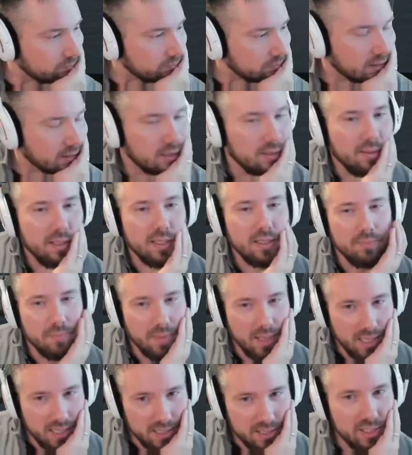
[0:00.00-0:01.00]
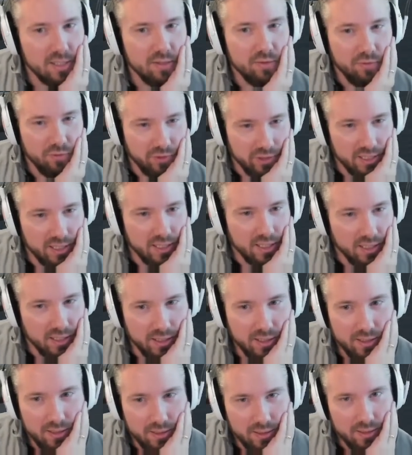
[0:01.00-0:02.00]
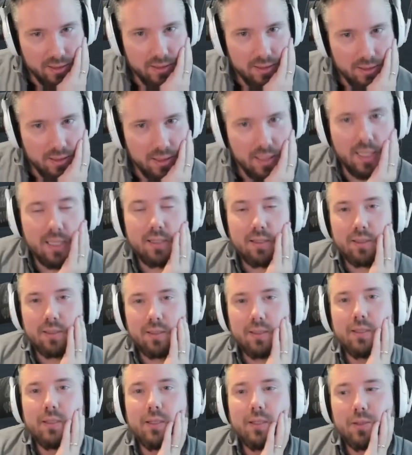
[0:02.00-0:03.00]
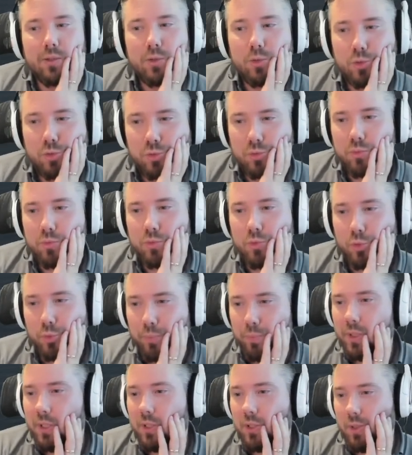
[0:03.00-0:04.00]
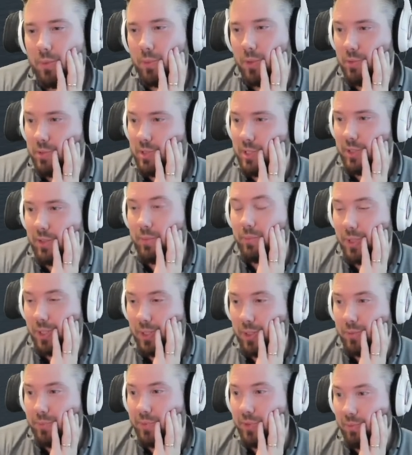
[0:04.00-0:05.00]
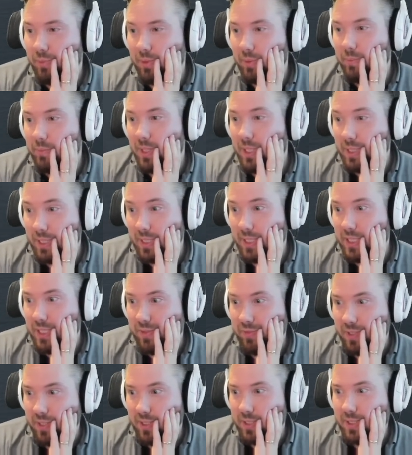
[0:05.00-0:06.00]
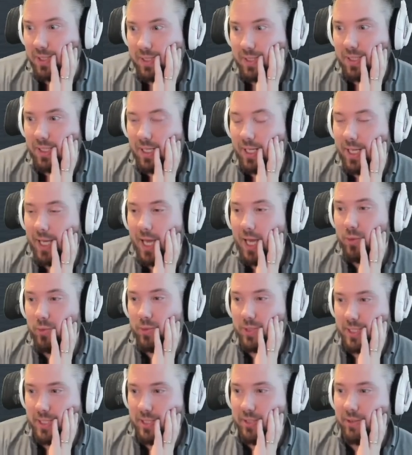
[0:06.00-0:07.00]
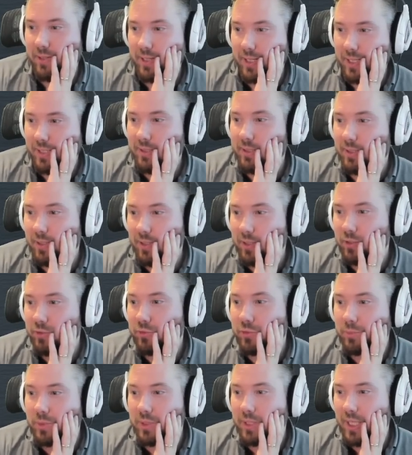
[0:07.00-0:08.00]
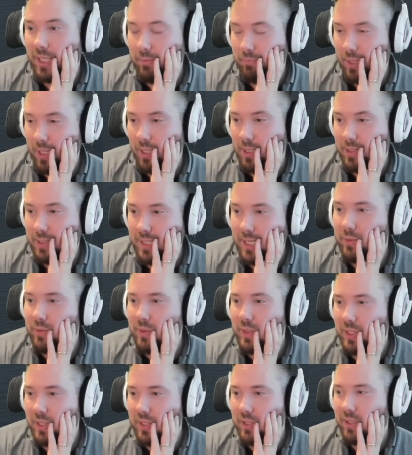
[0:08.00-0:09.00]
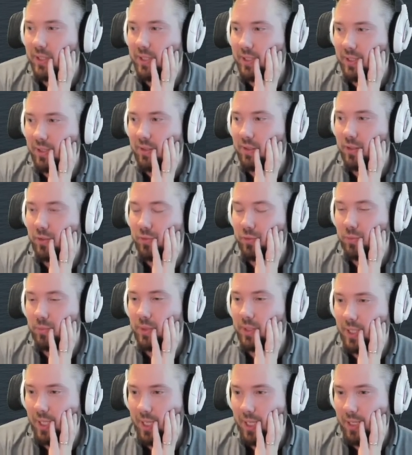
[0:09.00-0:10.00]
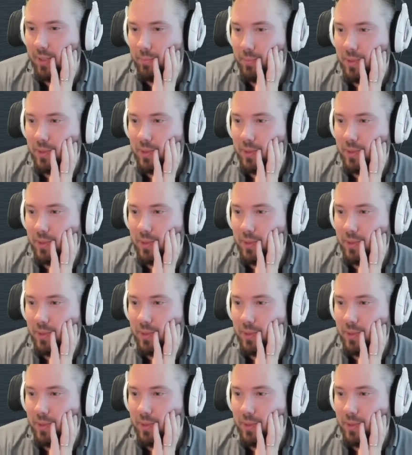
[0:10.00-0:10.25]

Imagine thinking that torpedo boats are a bigger problem than these things. Like, how disconnected are you from the game balance? How disconnected are you from the game?